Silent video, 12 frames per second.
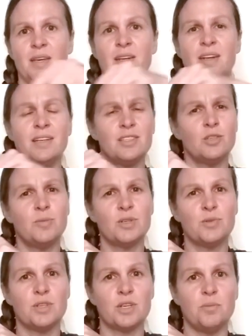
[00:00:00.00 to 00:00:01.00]
Not so
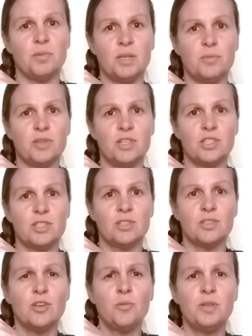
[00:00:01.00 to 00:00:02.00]
much with the complete breech.
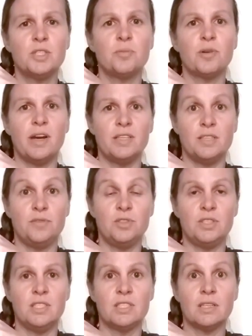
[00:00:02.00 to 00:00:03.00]
So don't be surprised if you
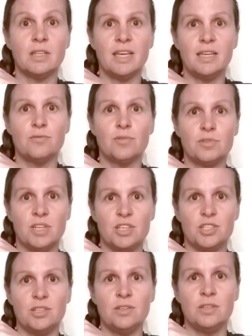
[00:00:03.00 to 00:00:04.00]
see delayed
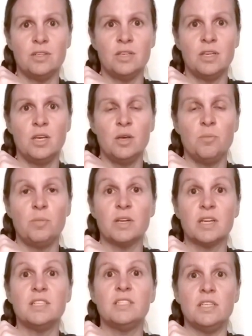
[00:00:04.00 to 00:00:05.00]
rotation,
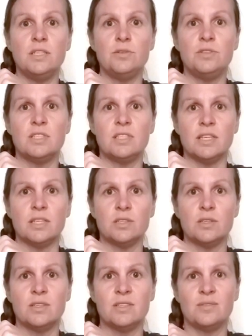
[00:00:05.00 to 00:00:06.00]
but continued
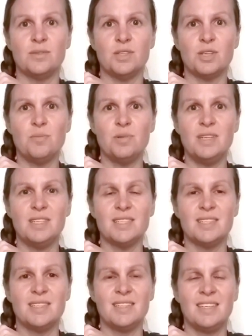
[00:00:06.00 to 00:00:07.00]
descent with the complete.
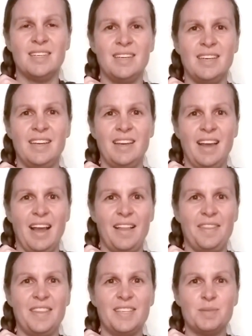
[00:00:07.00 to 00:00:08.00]

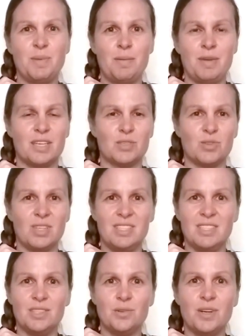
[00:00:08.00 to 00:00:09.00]
And this baby has
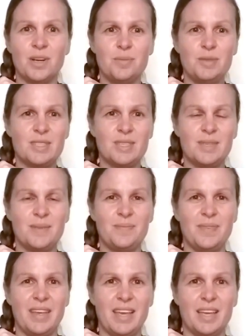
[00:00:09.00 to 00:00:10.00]
released its own arms,
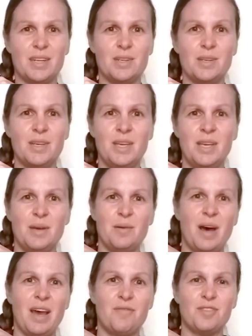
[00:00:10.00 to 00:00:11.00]
and
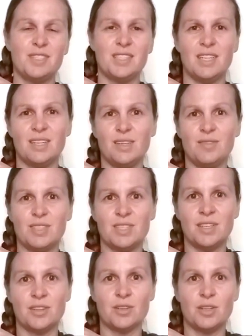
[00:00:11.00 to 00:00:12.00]
Ivory's going to give us
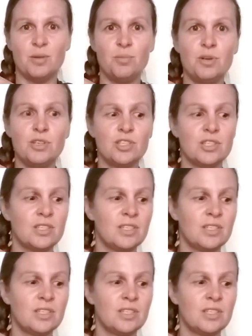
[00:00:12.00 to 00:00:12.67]
another little push.